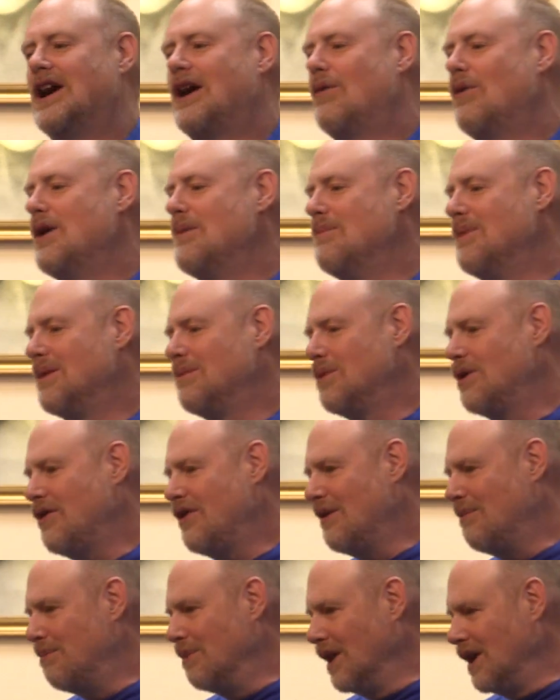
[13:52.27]
I remember
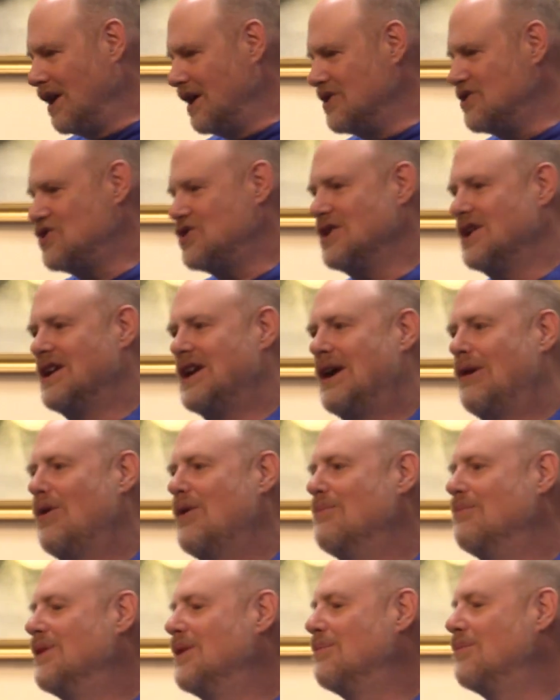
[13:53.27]
the bloodshed. I
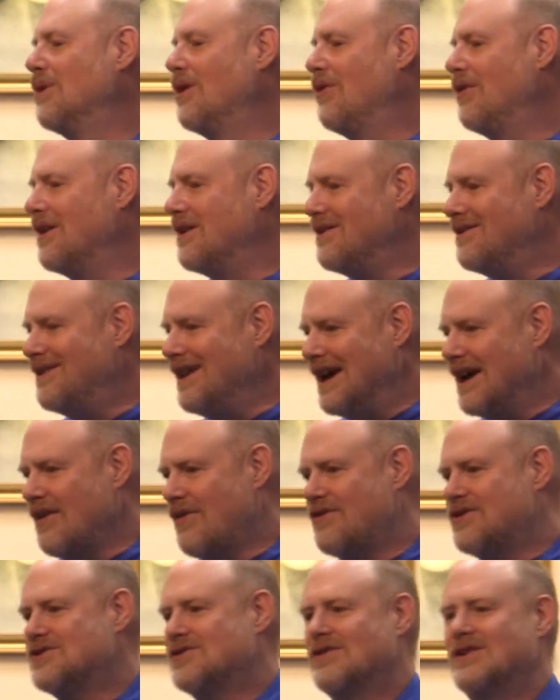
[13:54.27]
remember the
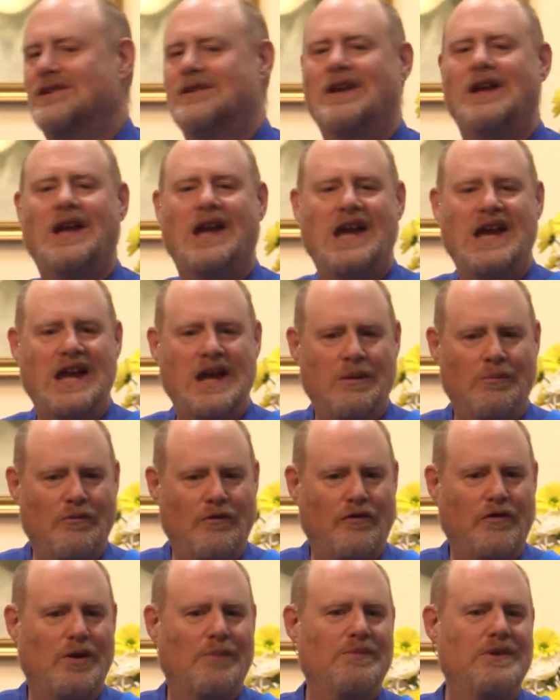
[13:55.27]
deaths that came
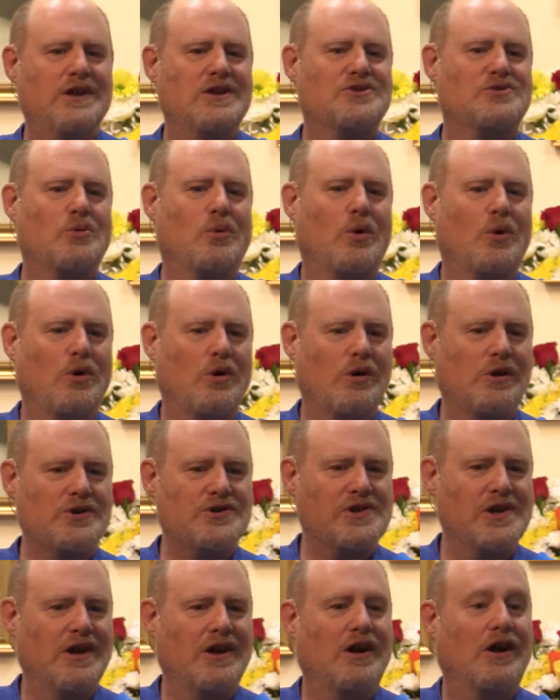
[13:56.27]
from these
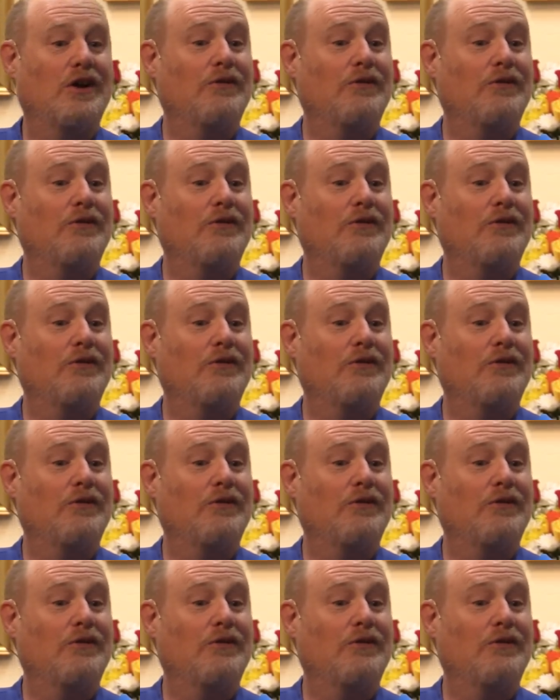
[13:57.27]
wars